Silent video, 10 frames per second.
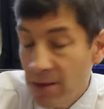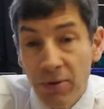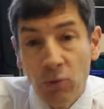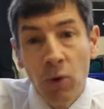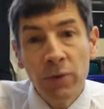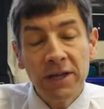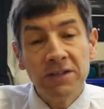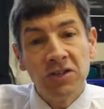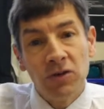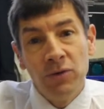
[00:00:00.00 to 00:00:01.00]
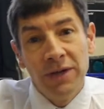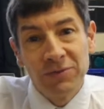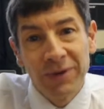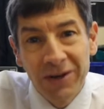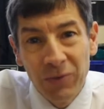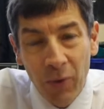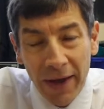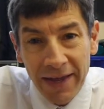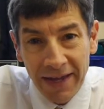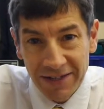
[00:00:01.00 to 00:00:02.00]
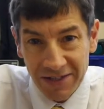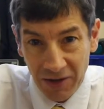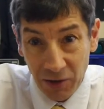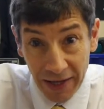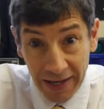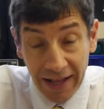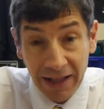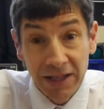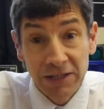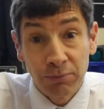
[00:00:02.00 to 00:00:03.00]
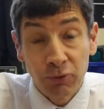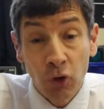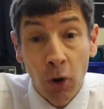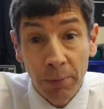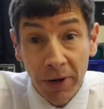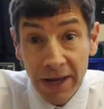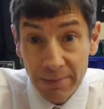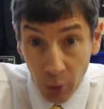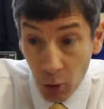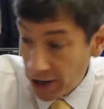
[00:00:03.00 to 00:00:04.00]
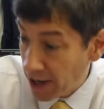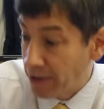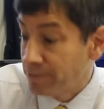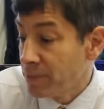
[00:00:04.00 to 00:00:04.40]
But what we're going to do is we're going to wait until the kettle is properly boiling,